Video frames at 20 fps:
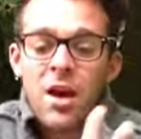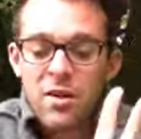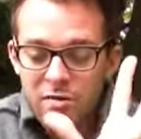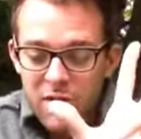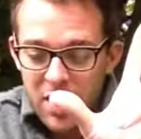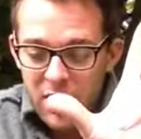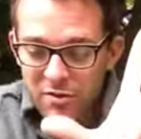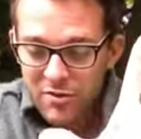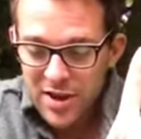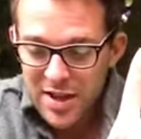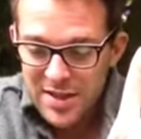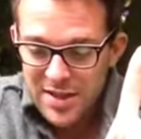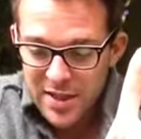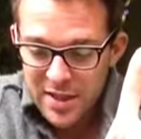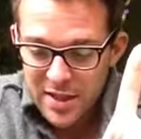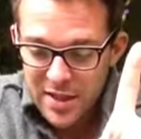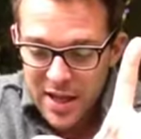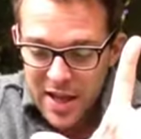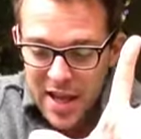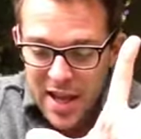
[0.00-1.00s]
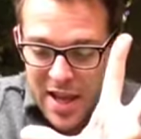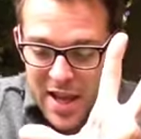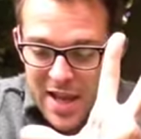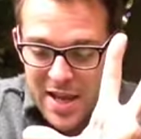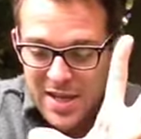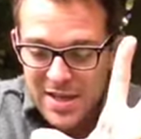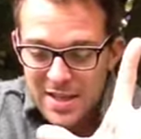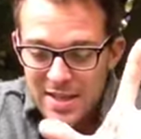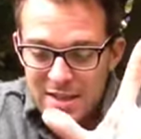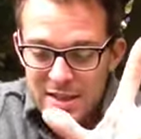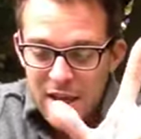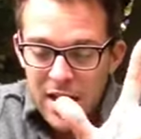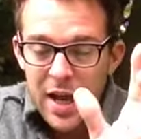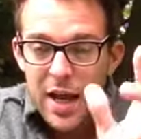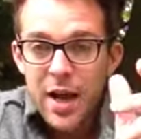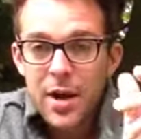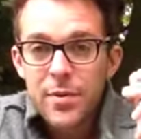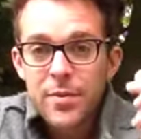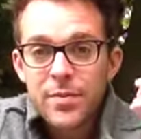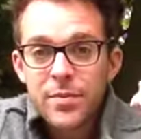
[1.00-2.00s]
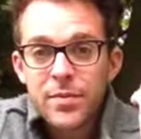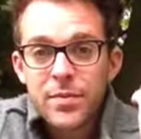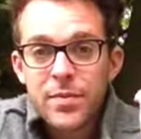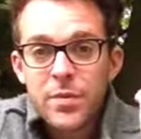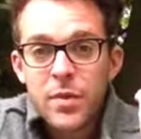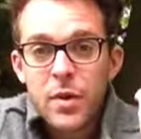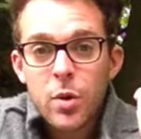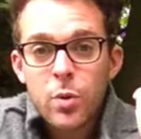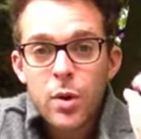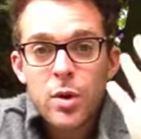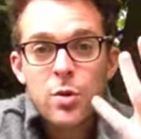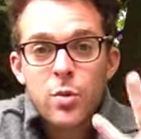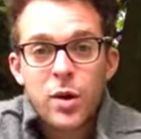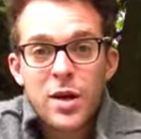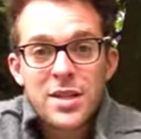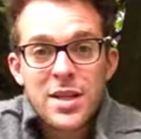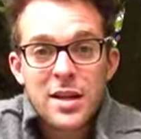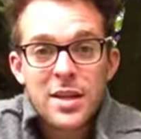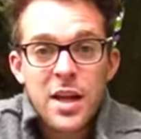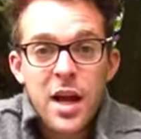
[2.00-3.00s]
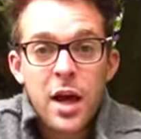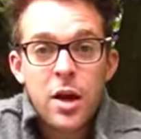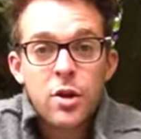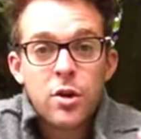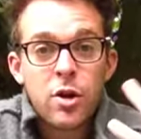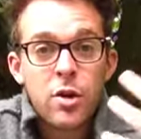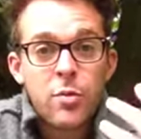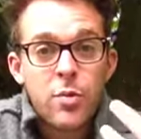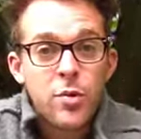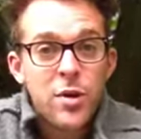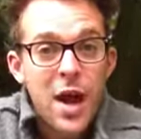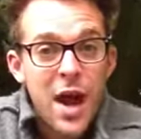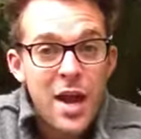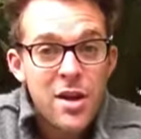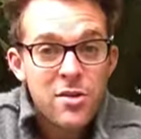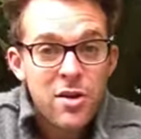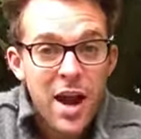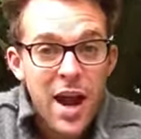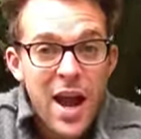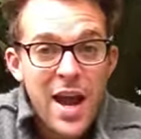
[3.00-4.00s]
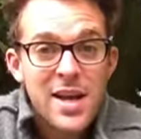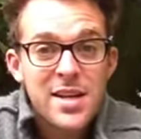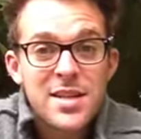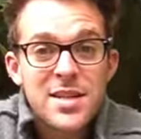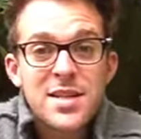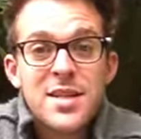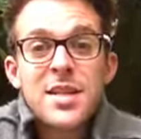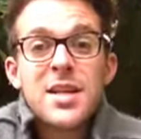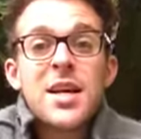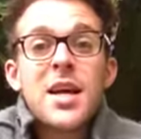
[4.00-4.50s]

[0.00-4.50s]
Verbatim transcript: Third reason is um, when you're walking down the aisle, you've got your bouquet in your hand.